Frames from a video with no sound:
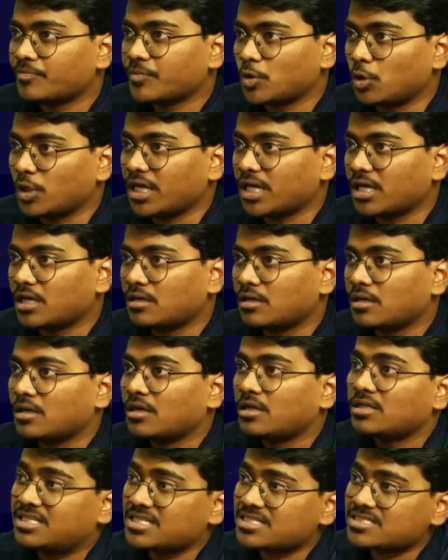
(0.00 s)
Okay,
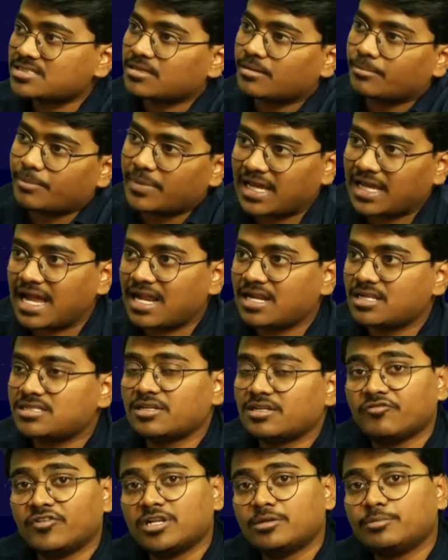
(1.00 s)
this
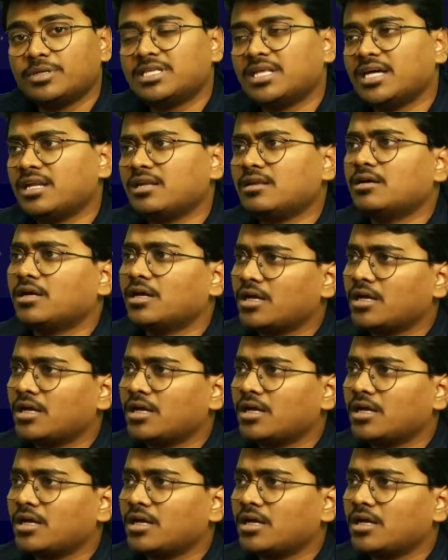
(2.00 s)
mechanism will be there